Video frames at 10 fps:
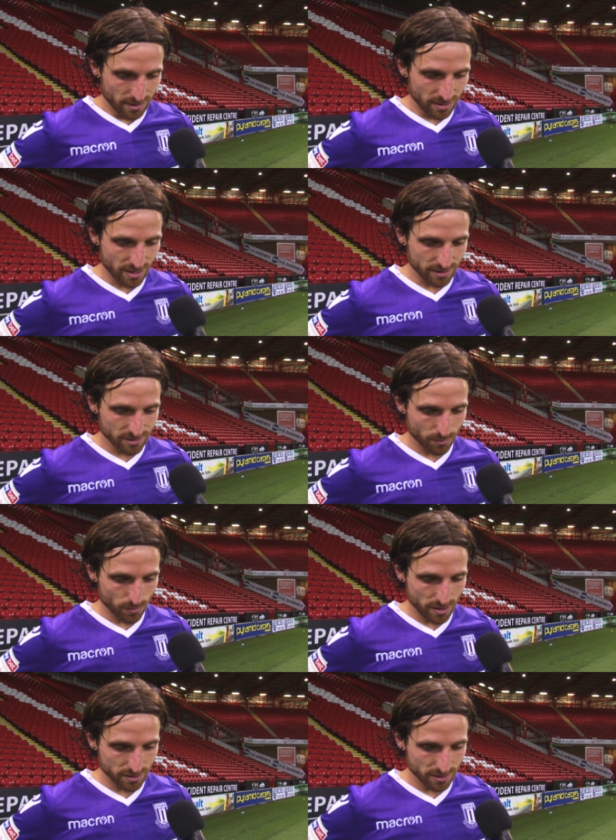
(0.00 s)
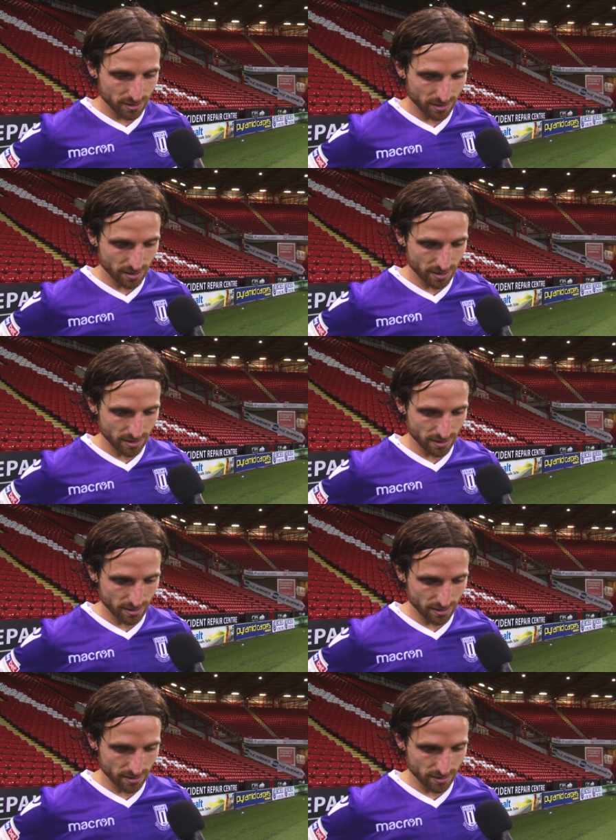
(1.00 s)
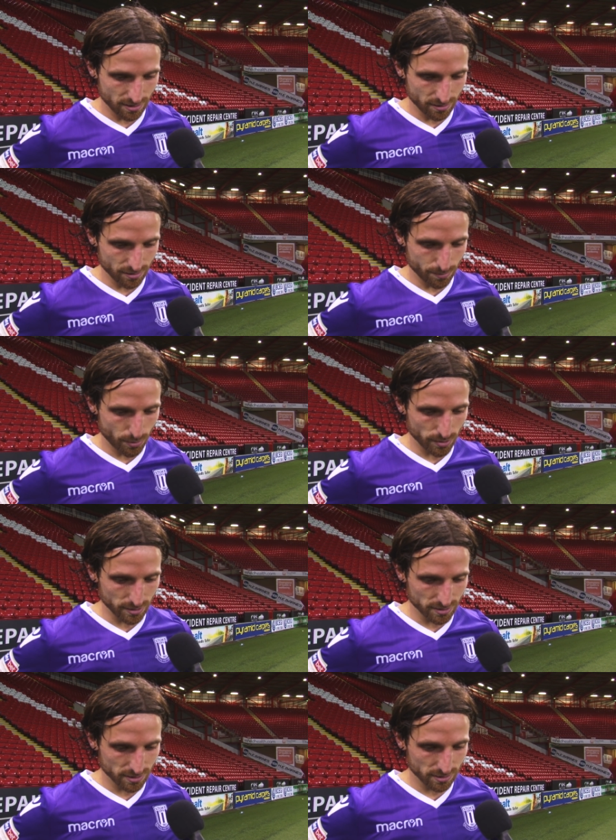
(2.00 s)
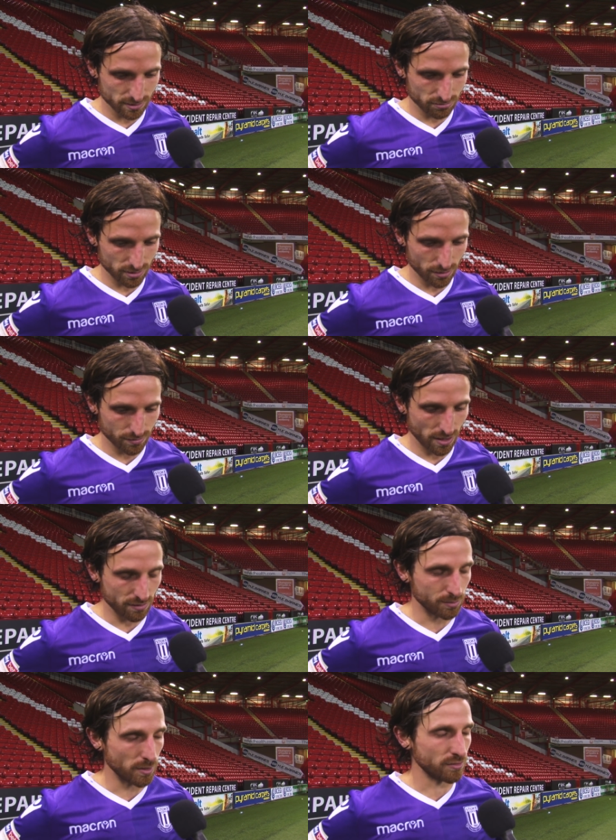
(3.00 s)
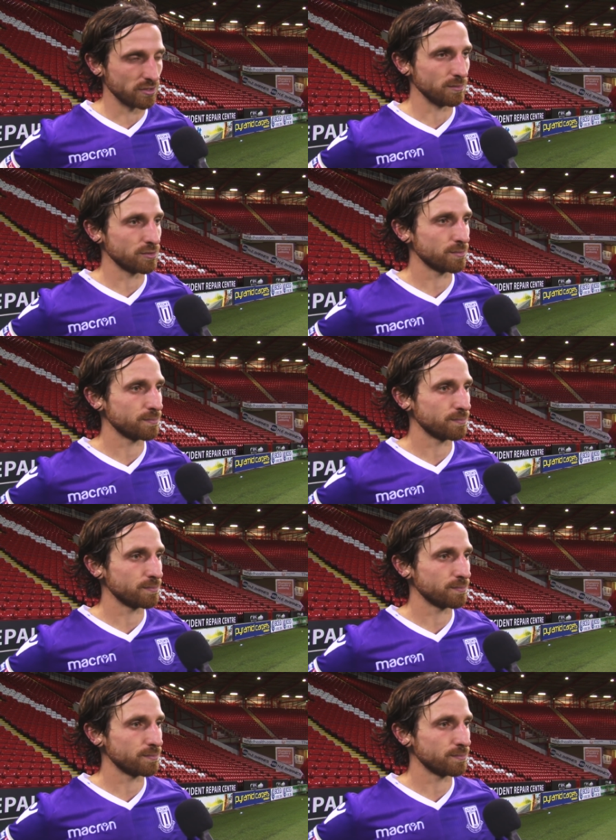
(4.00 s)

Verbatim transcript: yeah, in some ways, uh, the points, you know, fair for both teams.